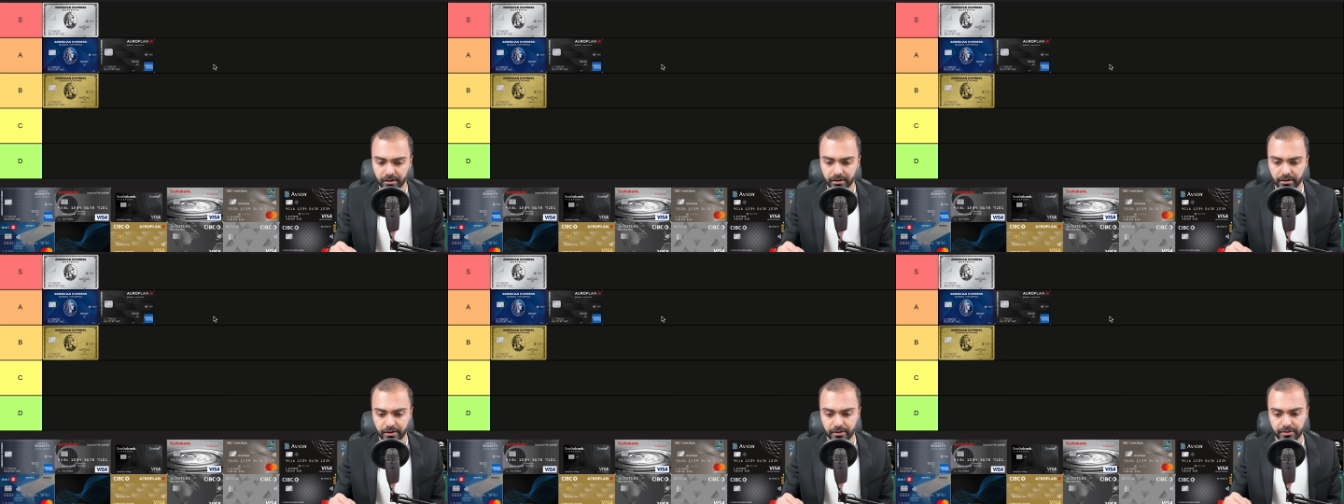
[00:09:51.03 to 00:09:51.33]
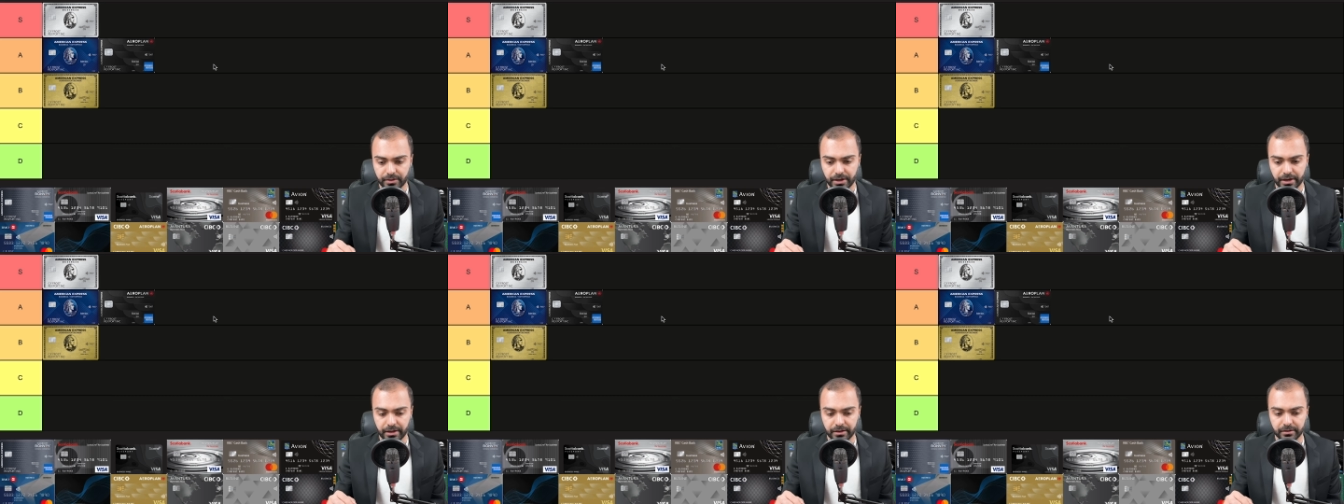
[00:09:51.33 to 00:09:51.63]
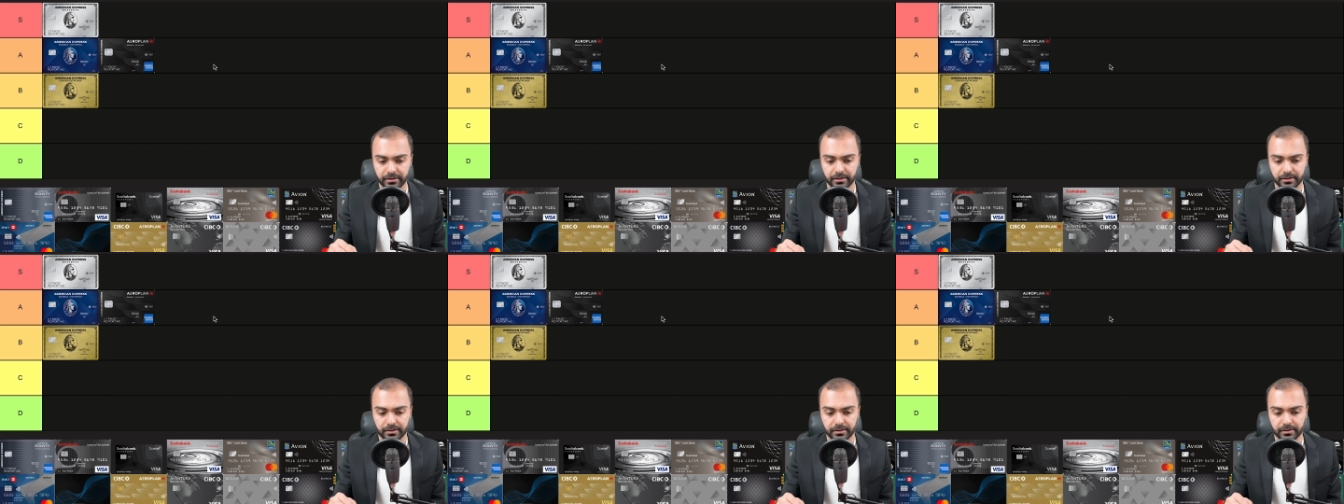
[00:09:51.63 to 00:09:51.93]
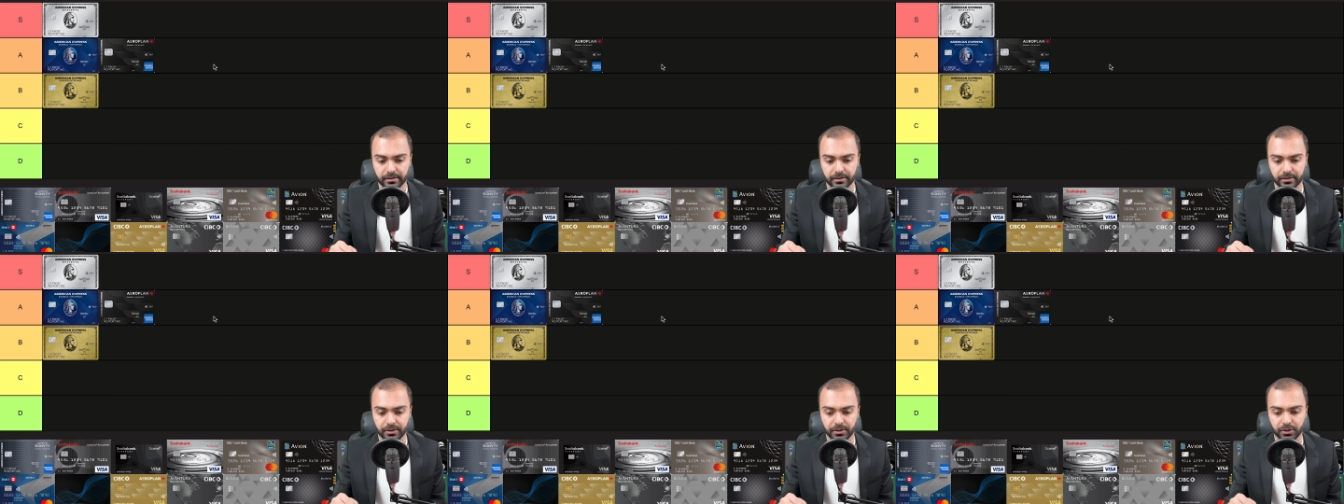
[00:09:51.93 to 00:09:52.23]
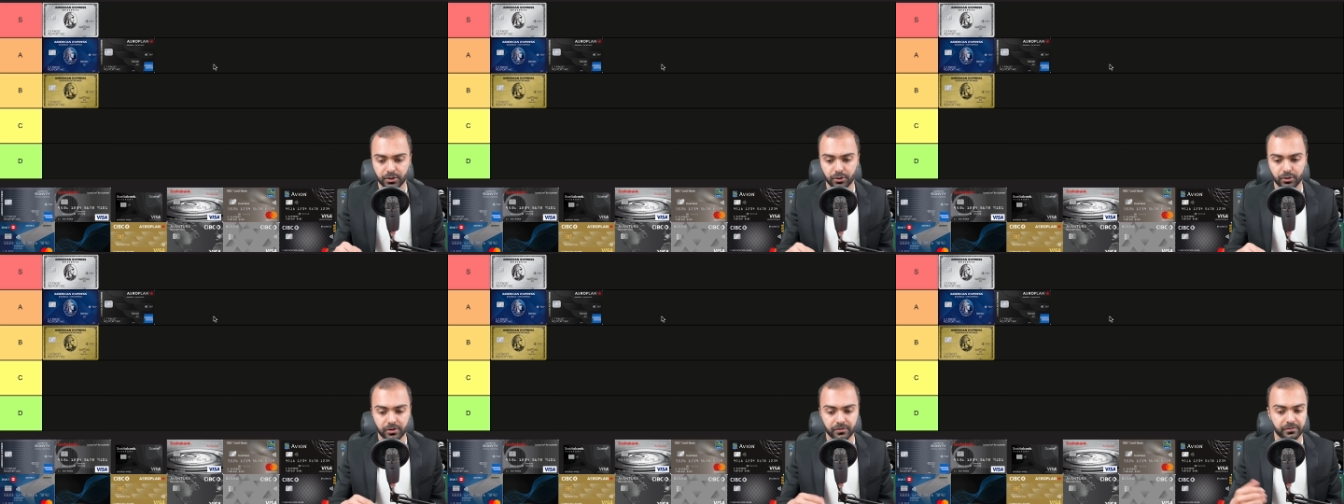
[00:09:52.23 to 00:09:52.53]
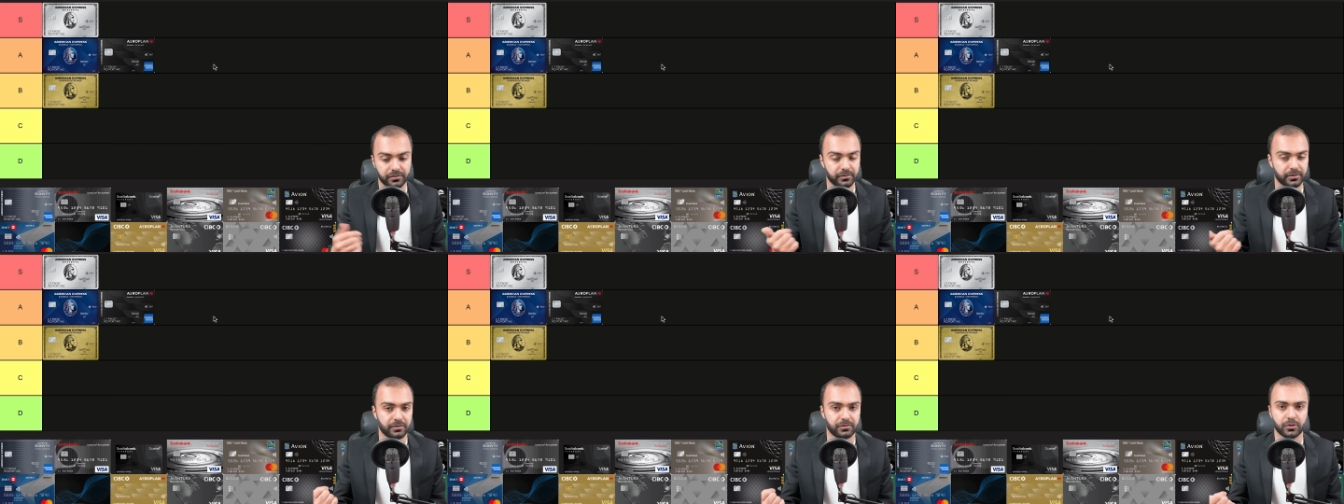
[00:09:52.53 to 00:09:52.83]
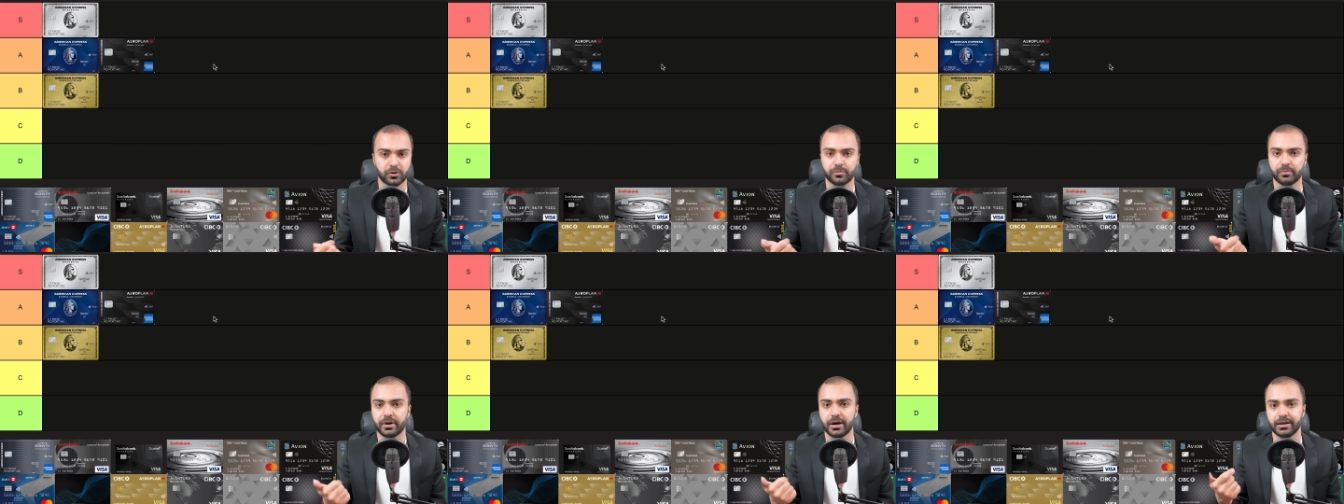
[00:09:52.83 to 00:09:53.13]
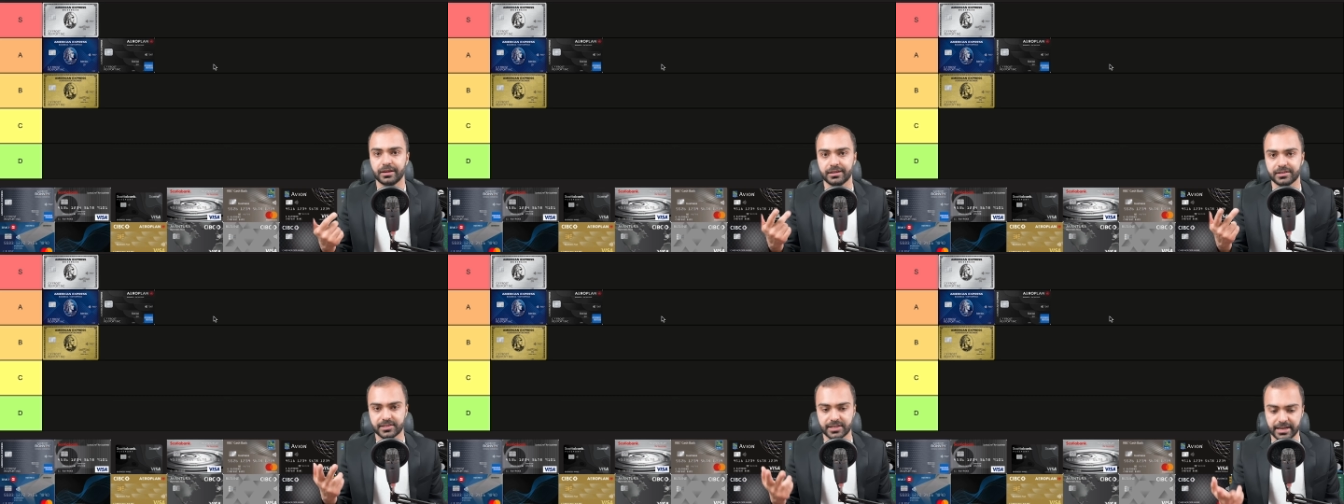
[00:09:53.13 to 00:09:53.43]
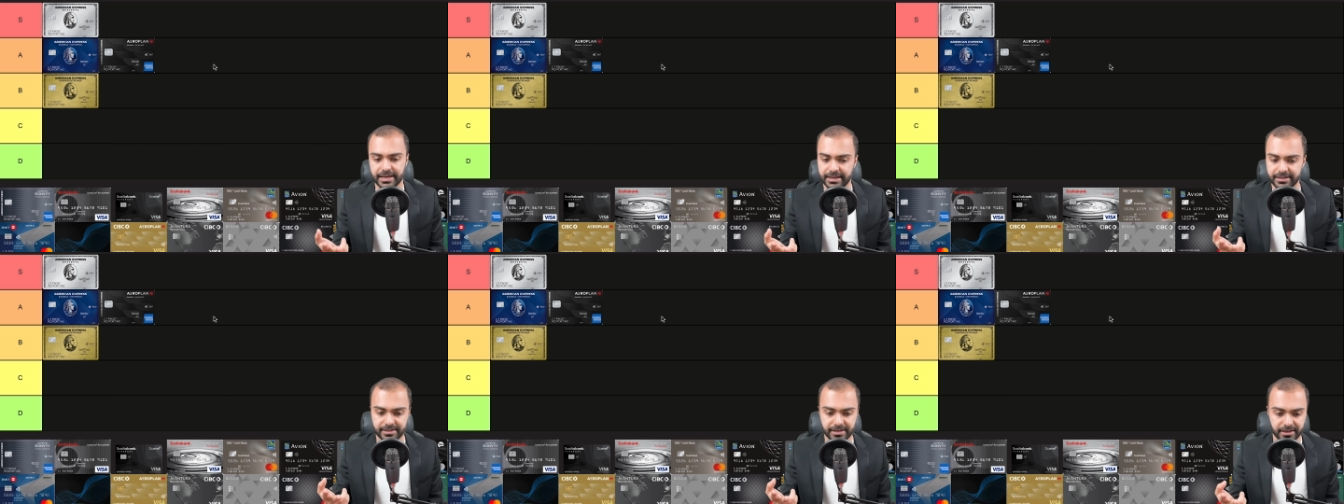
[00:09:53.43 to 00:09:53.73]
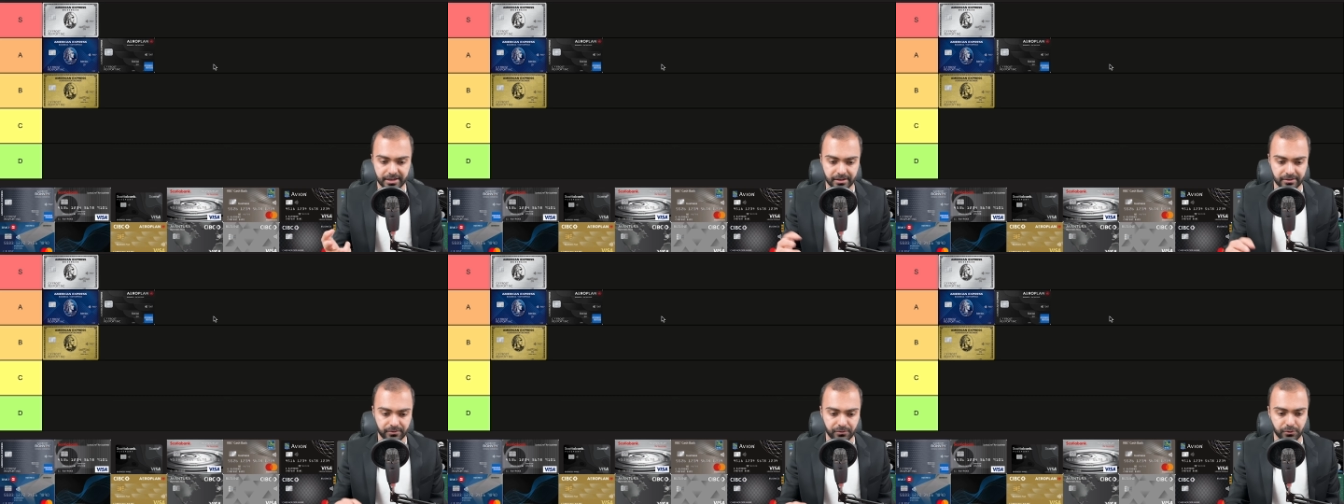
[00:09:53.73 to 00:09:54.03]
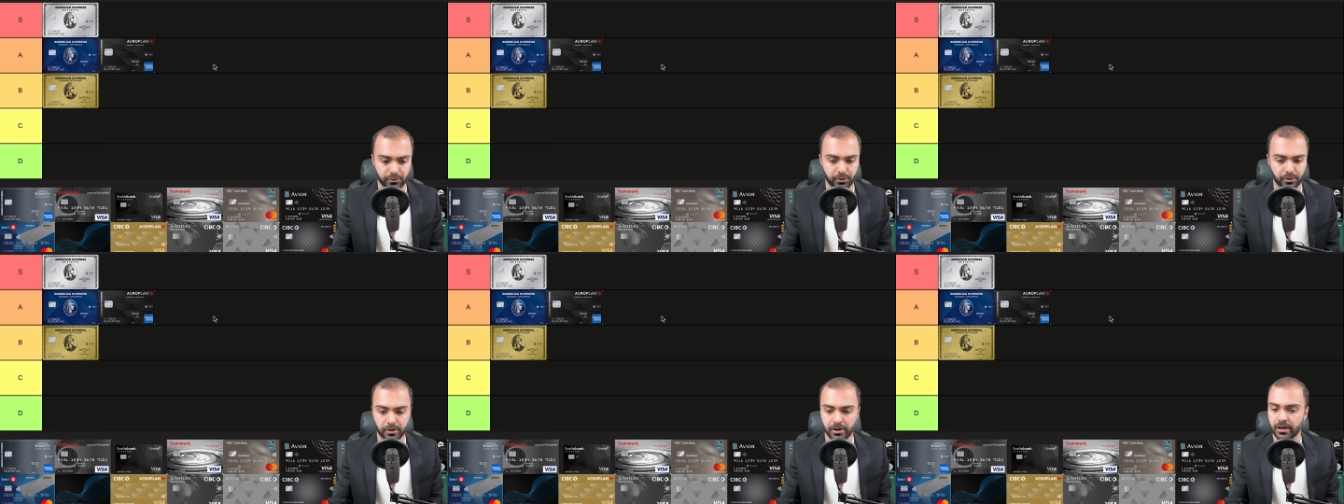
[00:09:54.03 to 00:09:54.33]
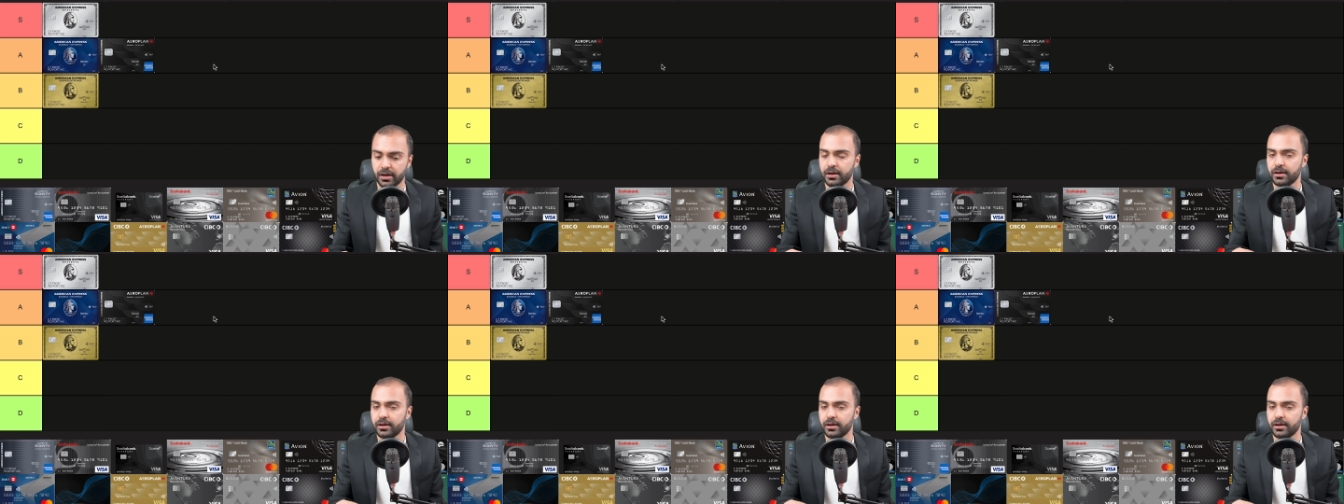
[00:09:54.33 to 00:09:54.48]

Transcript: then, if you're buying a second ticket for